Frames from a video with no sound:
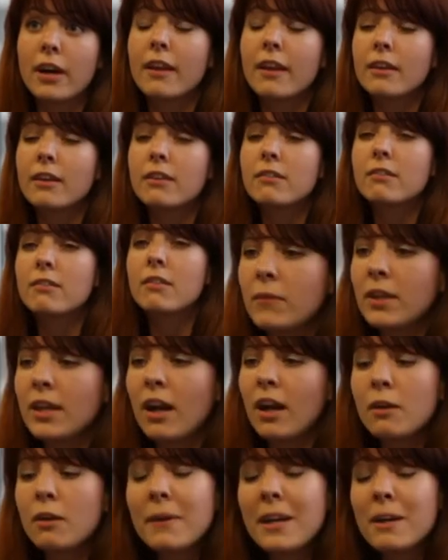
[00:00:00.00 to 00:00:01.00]
that young
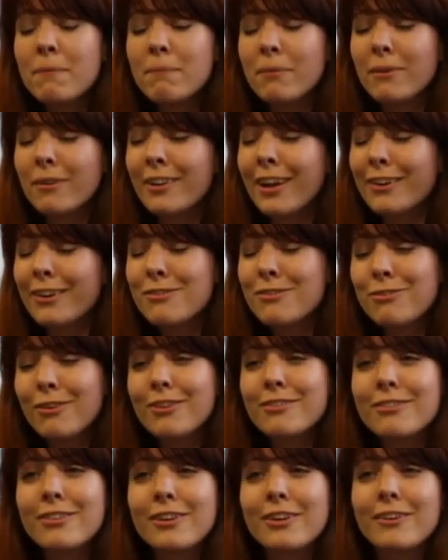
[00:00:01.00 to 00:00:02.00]
people have the
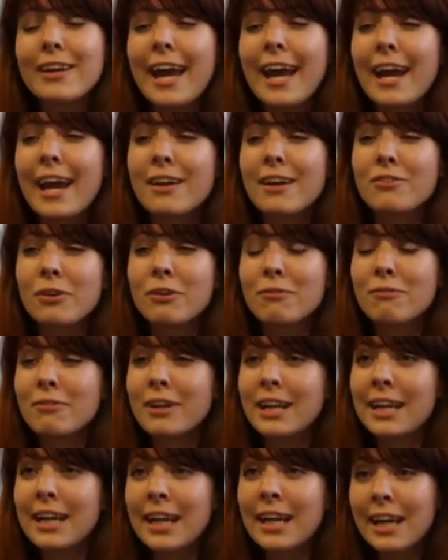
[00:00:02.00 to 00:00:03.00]
power to change
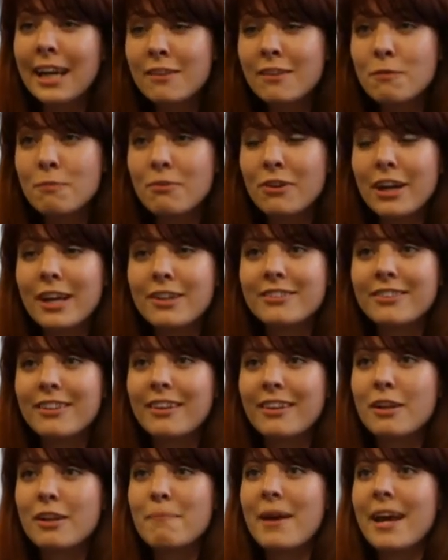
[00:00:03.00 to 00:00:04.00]
the world
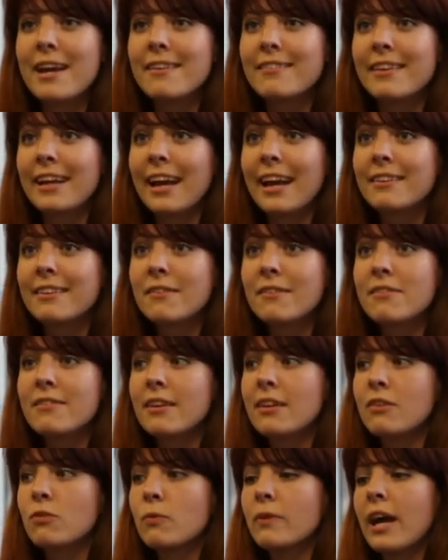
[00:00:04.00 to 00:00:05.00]

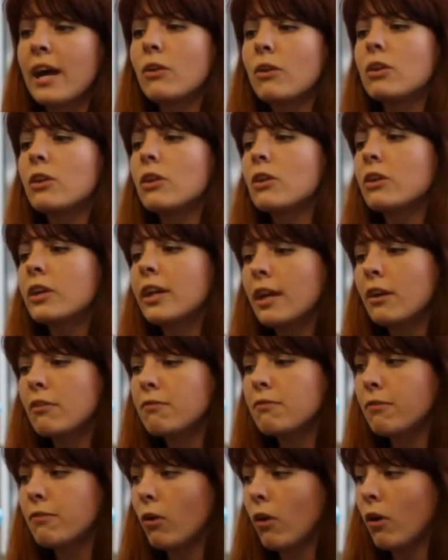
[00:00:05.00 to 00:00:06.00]
Diana, often
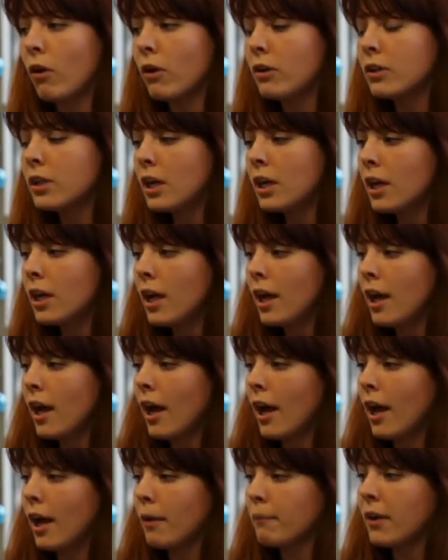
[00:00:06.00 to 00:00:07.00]
referred to
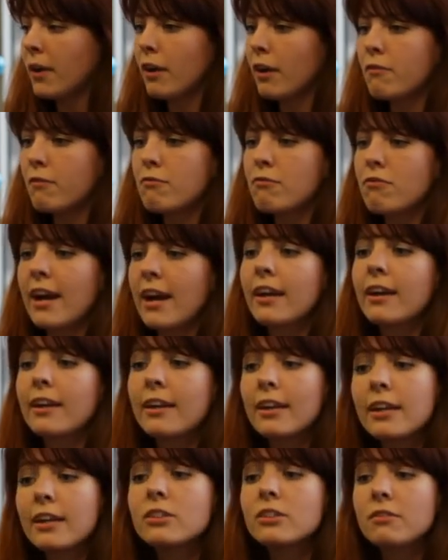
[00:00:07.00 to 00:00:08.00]
as the people's
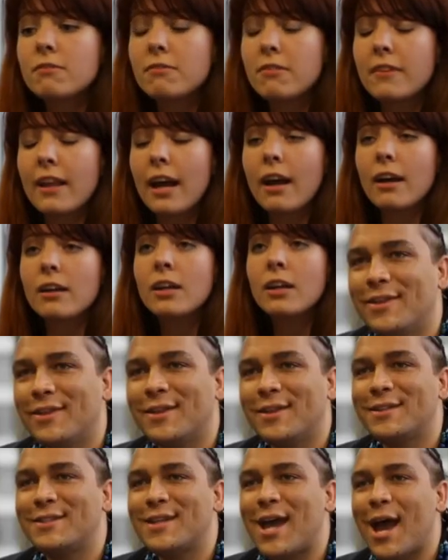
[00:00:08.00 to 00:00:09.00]
princess,
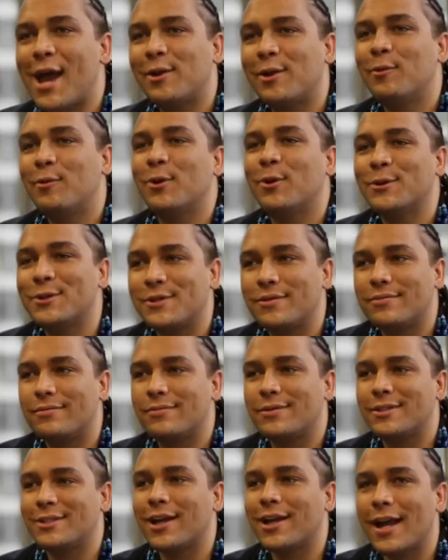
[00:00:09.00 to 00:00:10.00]
was more
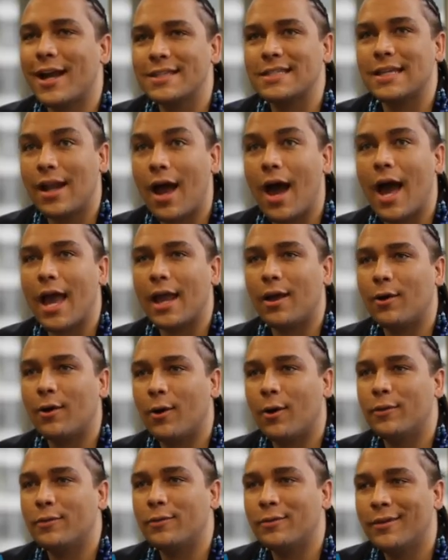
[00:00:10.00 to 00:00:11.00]
than
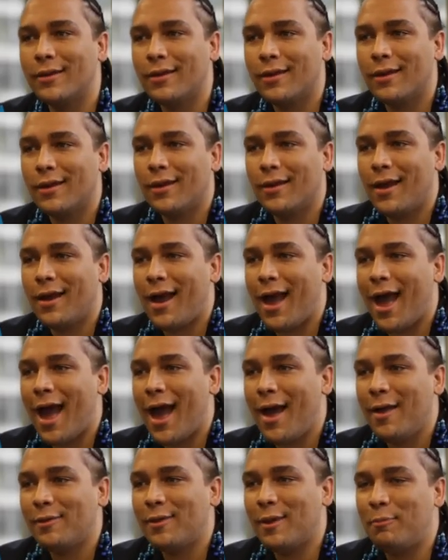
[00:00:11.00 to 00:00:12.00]
just a royal
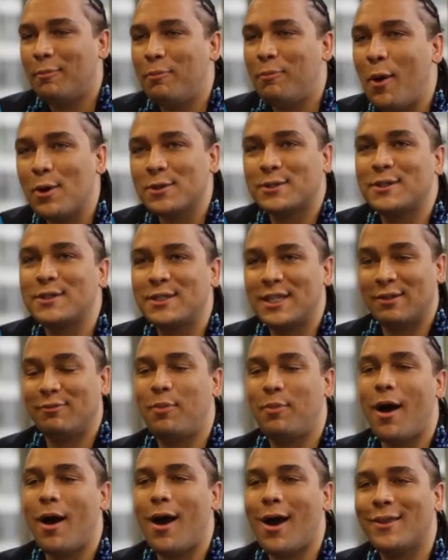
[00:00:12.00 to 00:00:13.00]
figure.
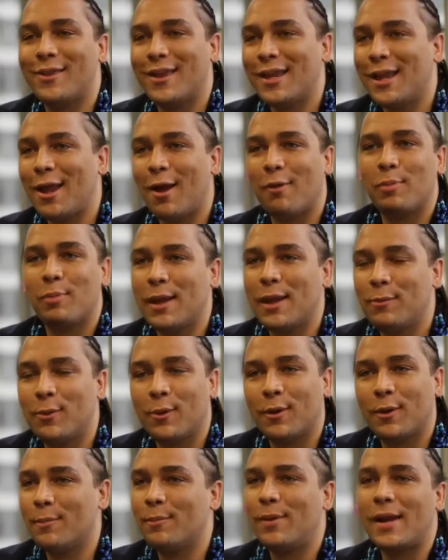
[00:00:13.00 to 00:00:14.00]
She was a
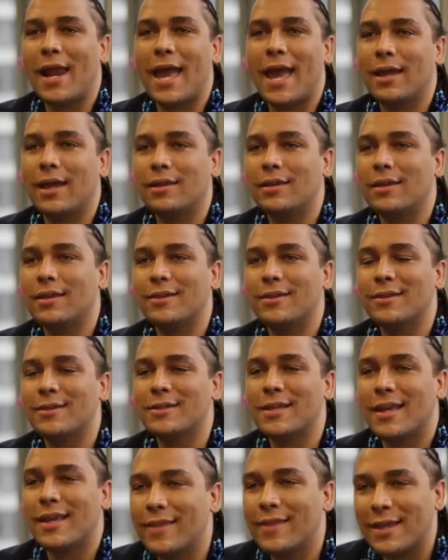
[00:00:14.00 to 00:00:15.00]
tireless advocate
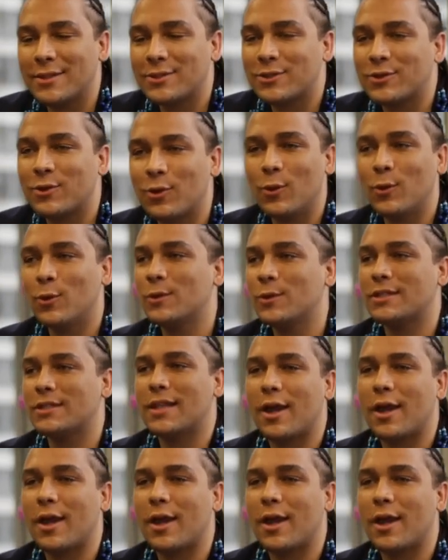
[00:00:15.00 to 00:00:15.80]
for the